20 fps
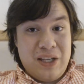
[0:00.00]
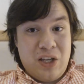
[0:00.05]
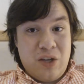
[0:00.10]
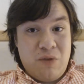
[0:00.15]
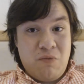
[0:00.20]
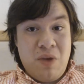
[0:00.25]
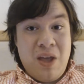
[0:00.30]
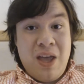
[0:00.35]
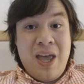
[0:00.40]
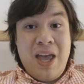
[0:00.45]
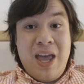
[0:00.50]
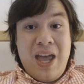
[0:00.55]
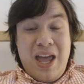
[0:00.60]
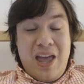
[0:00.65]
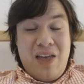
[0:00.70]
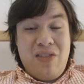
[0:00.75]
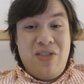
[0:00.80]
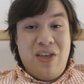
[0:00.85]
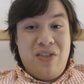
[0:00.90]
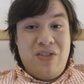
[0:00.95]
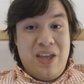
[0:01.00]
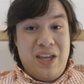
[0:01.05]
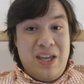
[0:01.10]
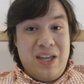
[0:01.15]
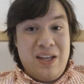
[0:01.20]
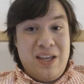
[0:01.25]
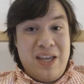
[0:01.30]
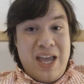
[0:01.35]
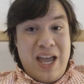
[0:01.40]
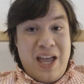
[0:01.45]
him, and then they
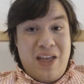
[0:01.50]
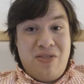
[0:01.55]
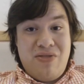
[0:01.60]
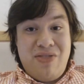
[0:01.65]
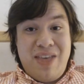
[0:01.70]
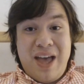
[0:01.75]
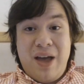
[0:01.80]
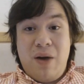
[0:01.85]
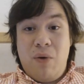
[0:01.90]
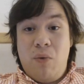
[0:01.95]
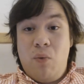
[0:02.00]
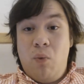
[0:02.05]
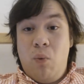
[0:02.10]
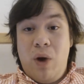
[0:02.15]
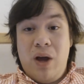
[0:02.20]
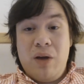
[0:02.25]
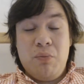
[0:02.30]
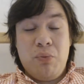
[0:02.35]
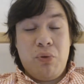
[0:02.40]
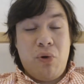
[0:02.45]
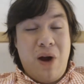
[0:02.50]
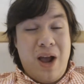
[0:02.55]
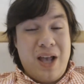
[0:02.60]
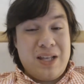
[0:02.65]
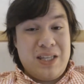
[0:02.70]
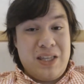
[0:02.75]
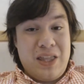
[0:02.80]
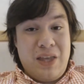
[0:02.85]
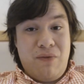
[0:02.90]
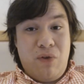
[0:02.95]
can get that one
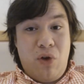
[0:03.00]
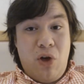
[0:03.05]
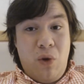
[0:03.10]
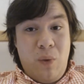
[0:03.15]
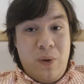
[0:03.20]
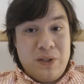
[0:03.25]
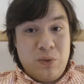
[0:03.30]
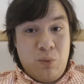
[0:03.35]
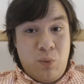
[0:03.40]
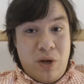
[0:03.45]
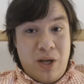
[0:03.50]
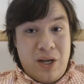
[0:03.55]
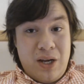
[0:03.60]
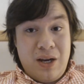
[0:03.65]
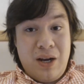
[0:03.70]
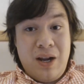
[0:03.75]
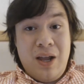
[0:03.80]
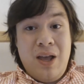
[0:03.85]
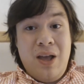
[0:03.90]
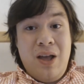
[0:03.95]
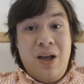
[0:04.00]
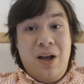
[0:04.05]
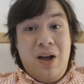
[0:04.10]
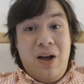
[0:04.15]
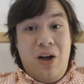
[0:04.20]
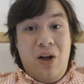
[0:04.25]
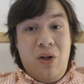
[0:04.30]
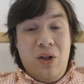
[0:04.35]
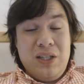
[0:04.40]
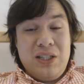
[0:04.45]
prize that they've always wanted,
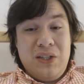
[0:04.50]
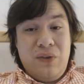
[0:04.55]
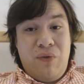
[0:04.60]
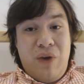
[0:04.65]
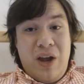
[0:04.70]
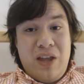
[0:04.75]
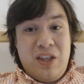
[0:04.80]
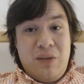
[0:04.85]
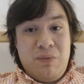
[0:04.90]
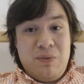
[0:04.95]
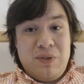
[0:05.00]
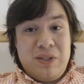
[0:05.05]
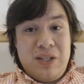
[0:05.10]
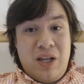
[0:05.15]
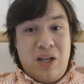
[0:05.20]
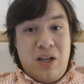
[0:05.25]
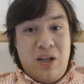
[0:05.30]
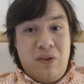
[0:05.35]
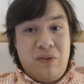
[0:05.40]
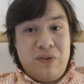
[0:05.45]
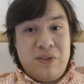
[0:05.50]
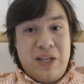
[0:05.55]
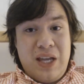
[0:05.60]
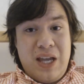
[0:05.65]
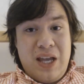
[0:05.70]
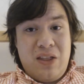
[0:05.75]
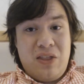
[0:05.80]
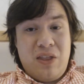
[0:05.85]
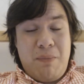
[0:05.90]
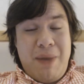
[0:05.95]
only to find themselves
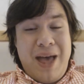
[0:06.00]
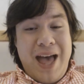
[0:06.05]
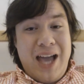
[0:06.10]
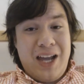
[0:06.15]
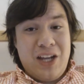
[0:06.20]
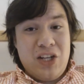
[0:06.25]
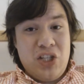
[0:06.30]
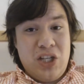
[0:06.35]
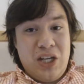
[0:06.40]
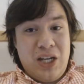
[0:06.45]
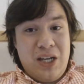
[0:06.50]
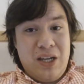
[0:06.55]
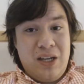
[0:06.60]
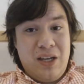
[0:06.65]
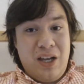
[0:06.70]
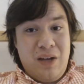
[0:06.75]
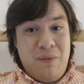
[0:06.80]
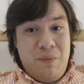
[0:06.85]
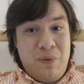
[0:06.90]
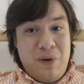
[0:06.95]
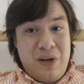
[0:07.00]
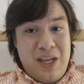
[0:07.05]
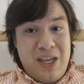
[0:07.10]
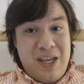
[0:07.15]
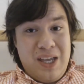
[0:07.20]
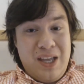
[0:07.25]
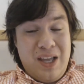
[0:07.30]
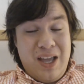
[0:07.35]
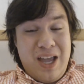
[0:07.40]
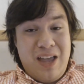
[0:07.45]
in the packaging
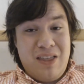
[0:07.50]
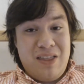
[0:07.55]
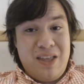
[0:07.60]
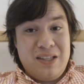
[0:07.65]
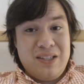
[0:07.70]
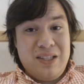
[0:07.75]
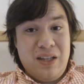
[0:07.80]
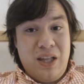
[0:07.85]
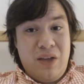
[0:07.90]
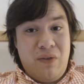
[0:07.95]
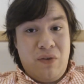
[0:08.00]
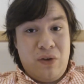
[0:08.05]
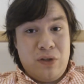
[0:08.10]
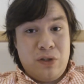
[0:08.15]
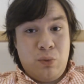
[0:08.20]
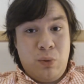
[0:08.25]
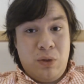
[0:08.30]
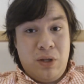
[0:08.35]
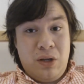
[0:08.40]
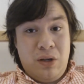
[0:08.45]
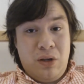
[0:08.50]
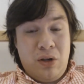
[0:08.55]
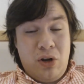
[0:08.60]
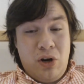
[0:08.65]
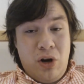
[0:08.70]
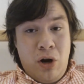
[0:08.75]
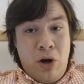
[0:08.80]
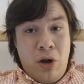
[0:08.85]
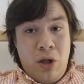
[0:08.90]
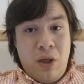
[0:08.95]
company and then delivered to a little
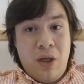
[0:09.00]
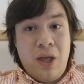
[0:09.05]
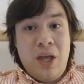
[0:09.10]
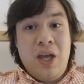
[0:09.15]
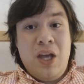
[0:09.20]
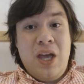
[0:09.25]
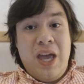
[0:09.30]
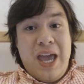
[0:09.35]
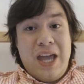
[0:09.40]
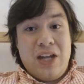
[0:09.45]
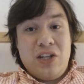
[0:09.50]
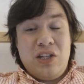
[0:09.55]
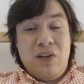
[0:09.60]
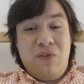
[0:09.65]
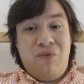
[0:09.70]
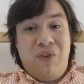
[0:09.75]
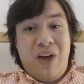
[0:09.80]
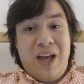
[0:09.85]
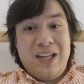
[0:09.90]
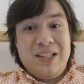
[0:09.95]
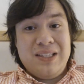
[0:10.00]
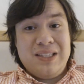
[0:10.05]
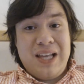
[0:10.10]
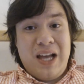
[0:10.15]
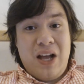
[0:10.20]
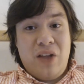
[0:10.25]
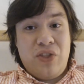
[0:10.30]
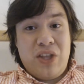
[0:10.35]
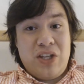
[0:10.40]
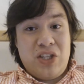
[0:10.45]
girl, and she finds
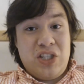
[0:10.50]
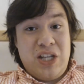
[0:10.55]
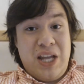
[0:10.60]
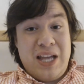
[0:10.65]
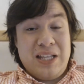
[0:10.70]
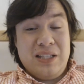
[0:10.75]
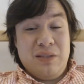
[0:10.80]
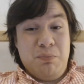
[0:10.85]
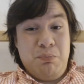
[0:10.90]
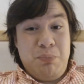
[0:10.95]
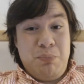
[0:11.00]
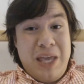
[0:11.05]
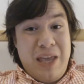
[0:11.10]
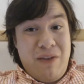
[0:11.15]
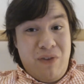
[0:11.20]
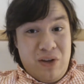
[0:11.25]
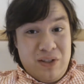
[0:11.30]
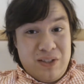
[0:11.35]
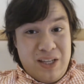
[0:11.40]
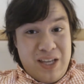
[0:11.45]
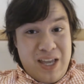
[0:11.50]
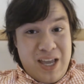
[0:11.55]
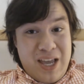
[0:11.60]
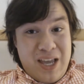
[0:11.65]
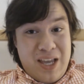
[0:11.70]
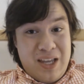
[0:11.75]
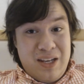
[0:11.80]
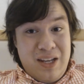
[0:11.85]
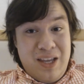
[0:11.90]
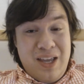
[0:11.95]
out that she has beavers
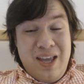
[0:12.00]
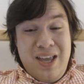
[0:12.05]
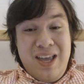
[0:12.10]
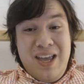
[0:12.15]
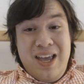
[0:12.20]
again.